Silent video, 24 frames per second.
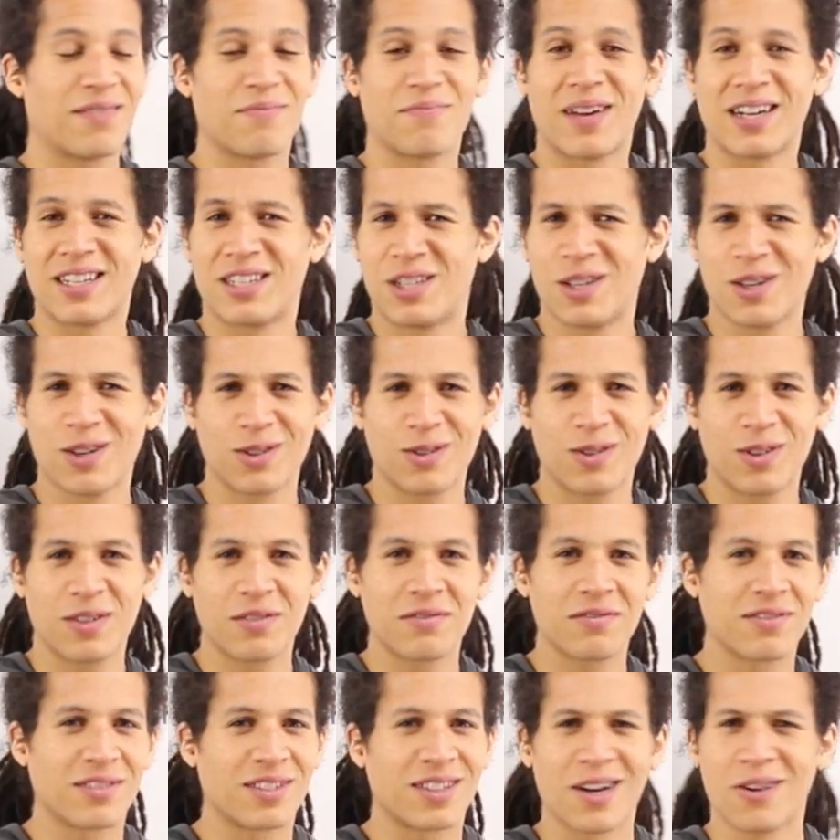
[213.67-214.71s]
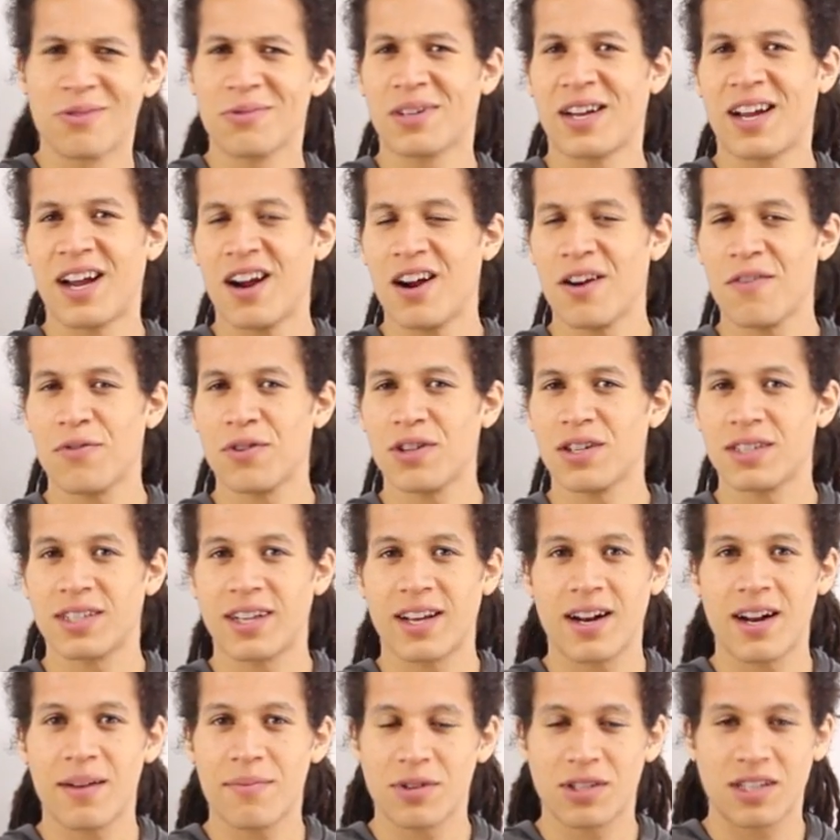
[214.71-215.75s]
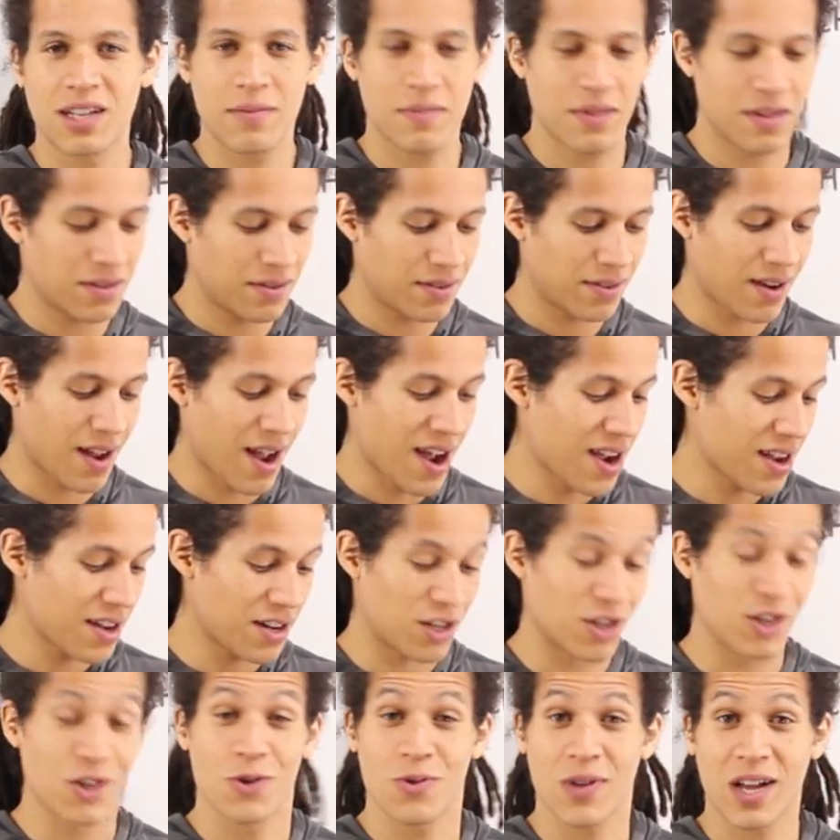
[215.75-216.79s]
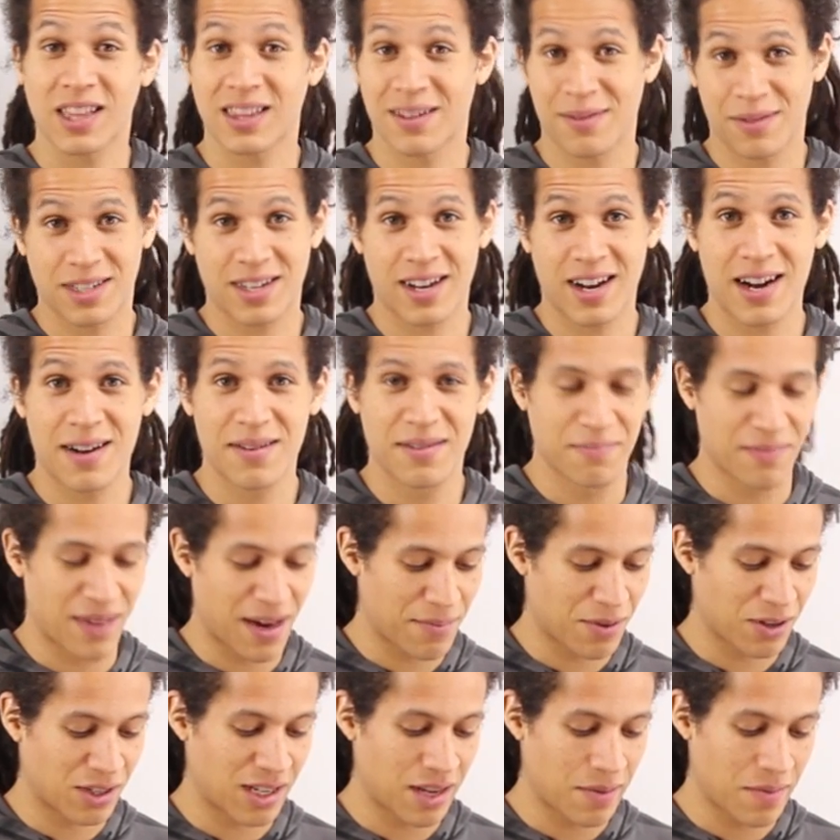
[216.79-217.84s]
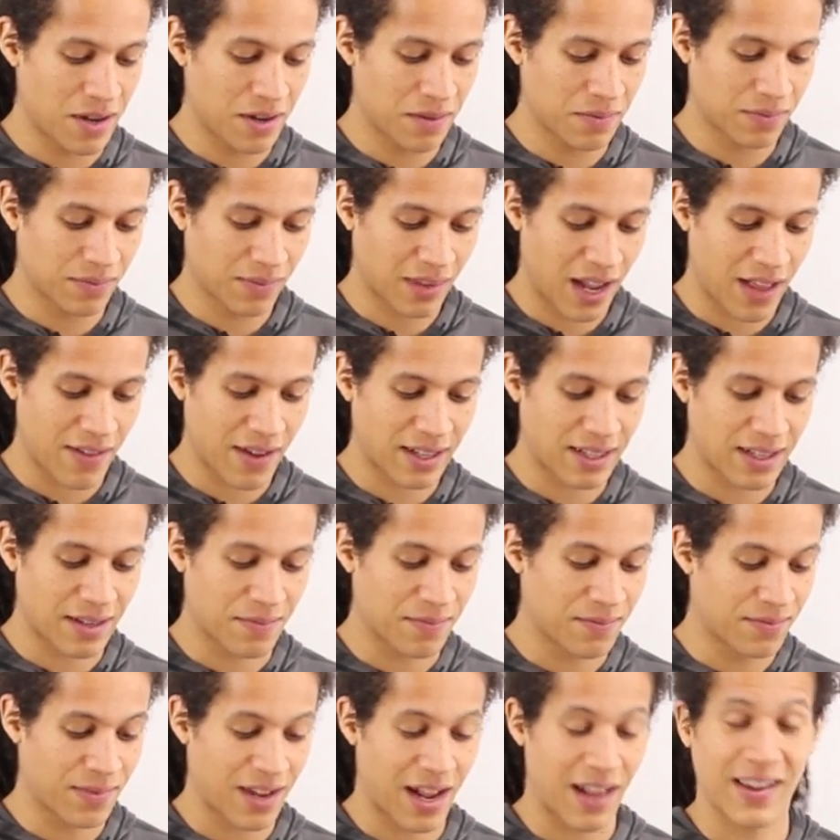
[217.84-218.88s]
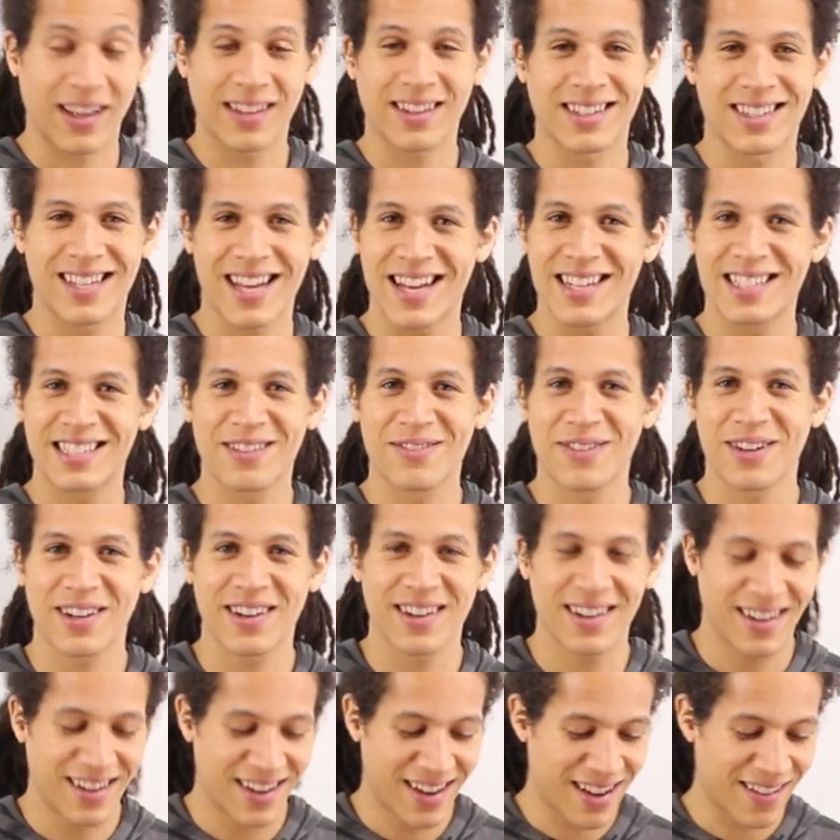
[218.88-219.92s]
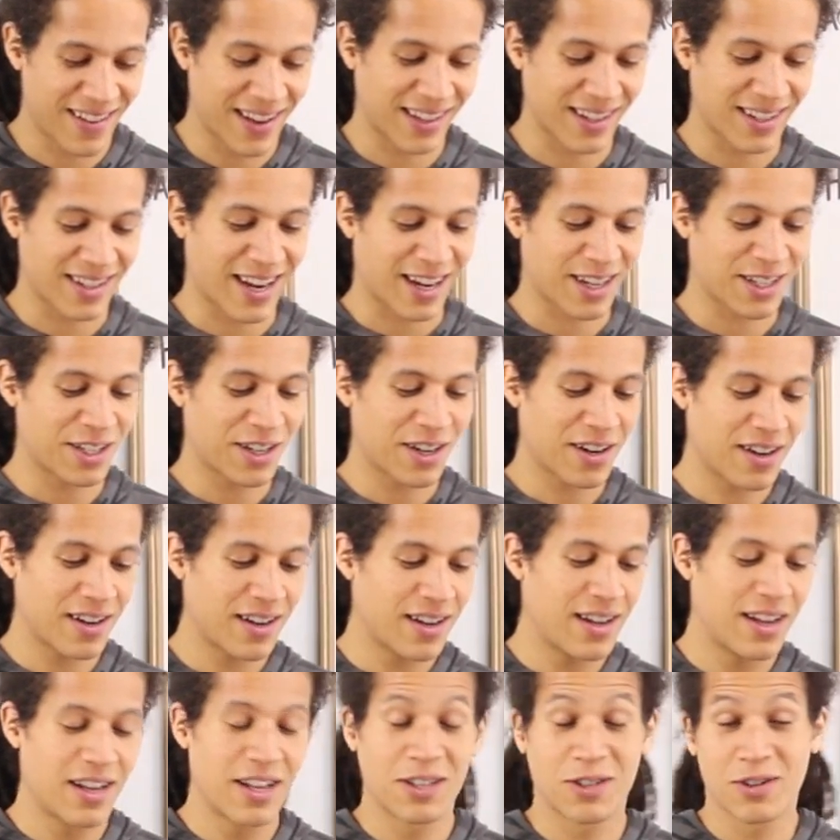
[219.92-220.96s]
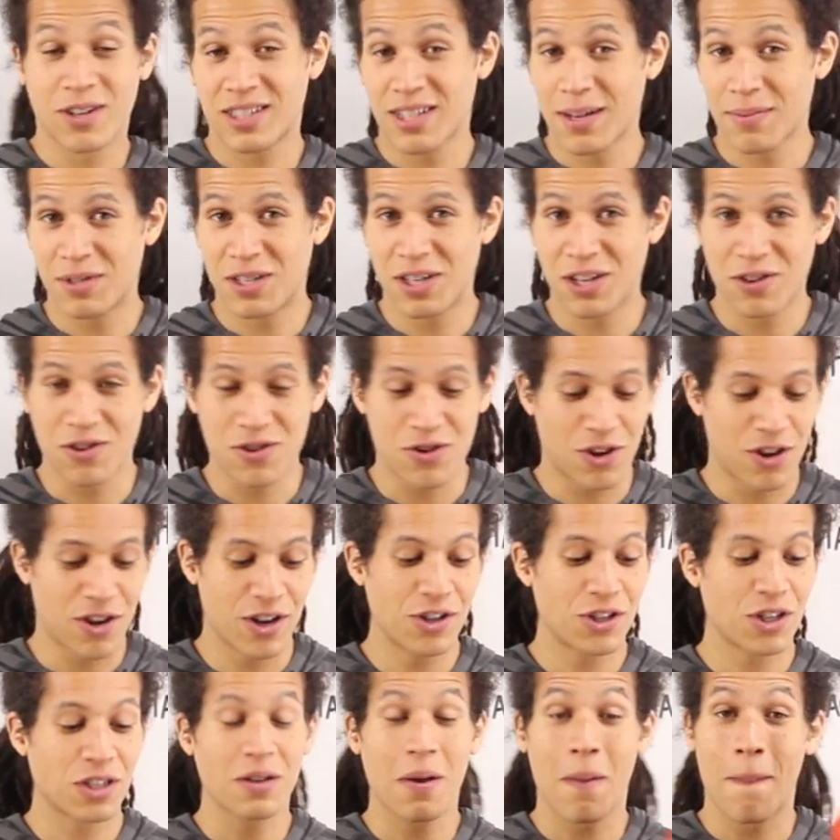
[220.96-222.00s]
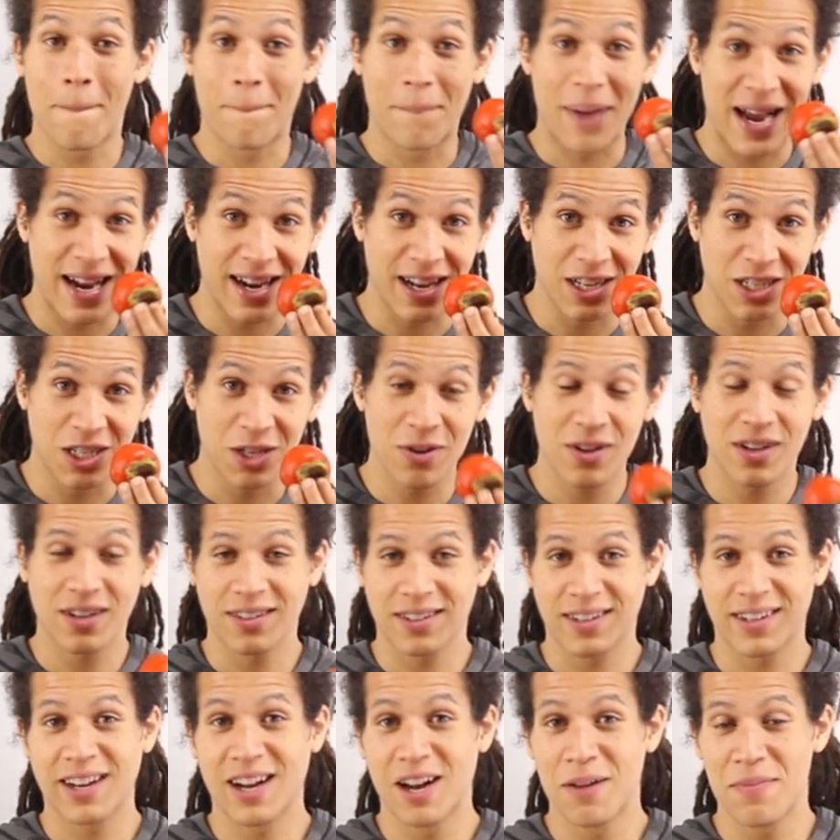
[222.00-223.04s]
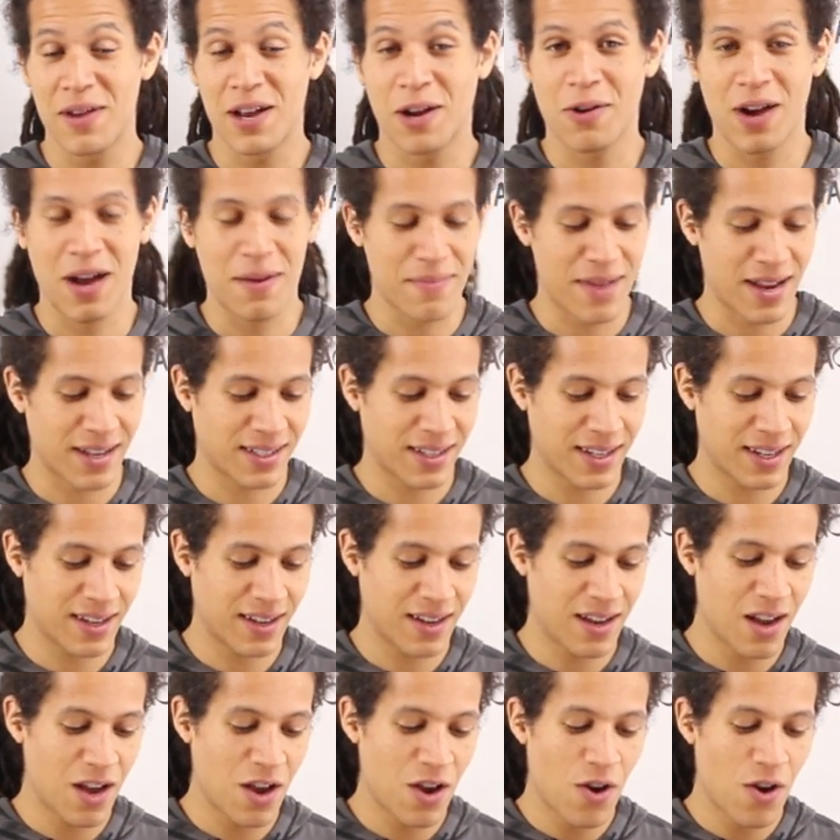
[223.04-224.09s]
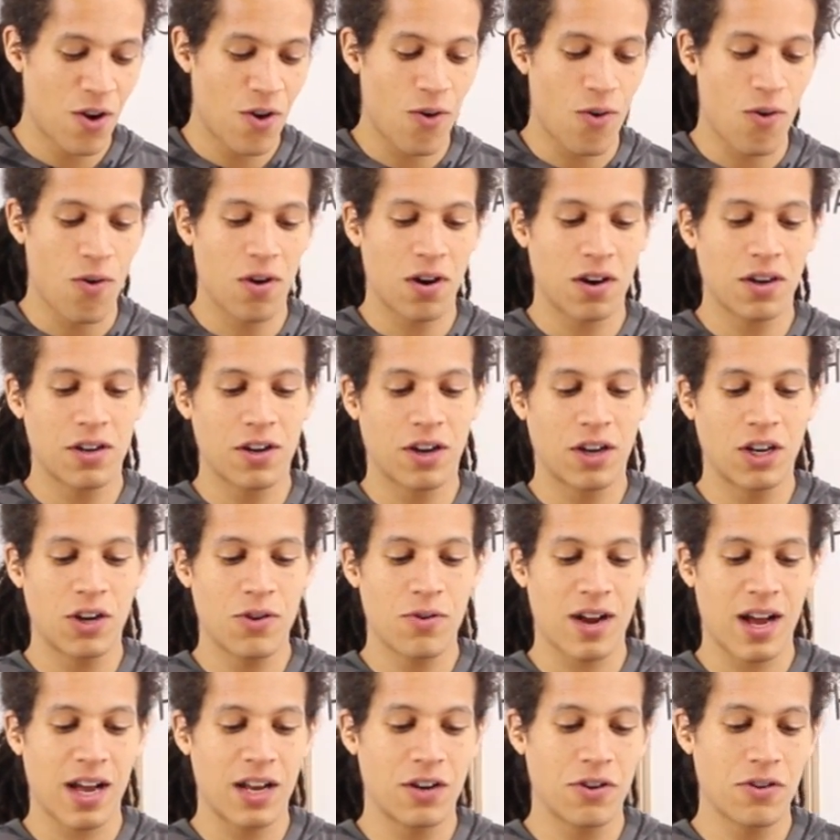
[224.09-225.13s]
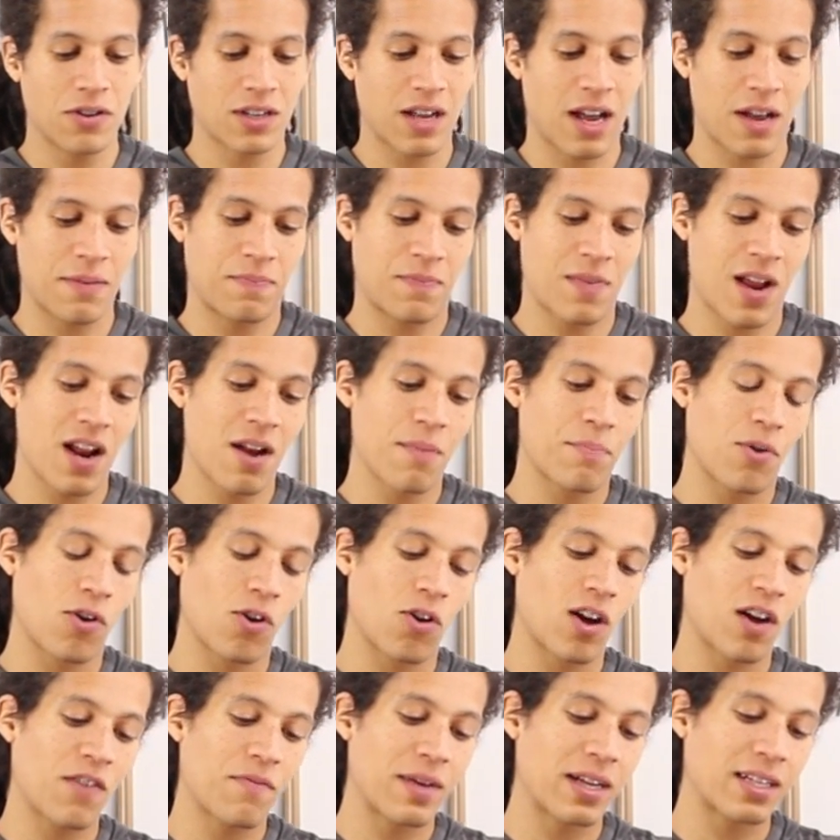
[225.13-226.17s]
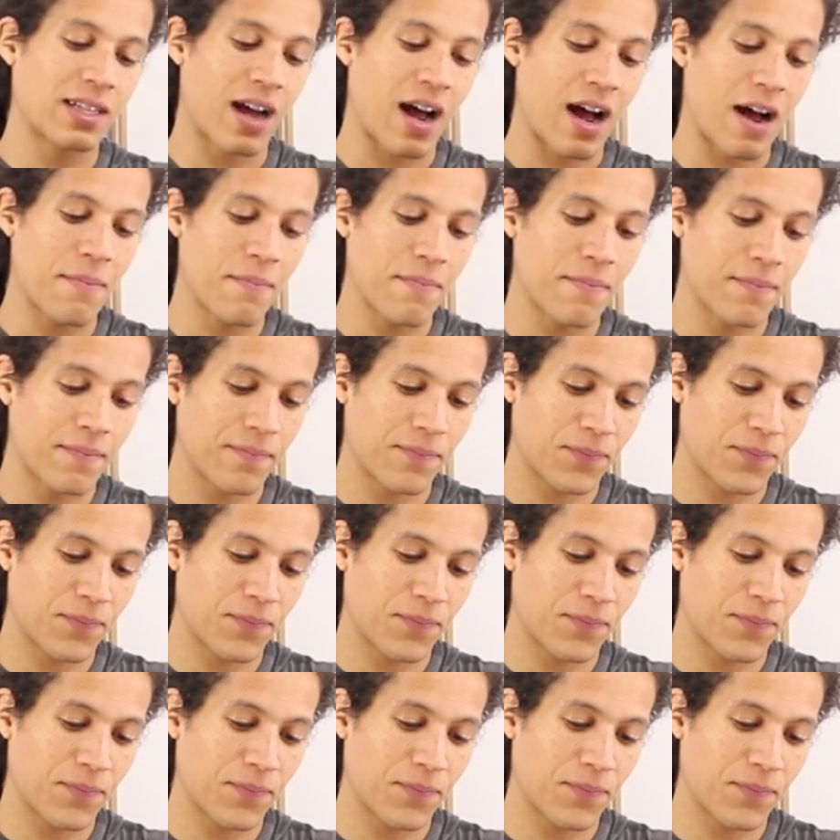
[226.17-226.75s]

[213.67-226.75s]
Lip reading: My children don't care for the skin on persimmon. I do like the skin on my persimmon. I like the taste of it. I like the texture. So it's up to you. You could just bite into it. It'll be quite messy. Or you can do what I do, is I tend to pull off my top.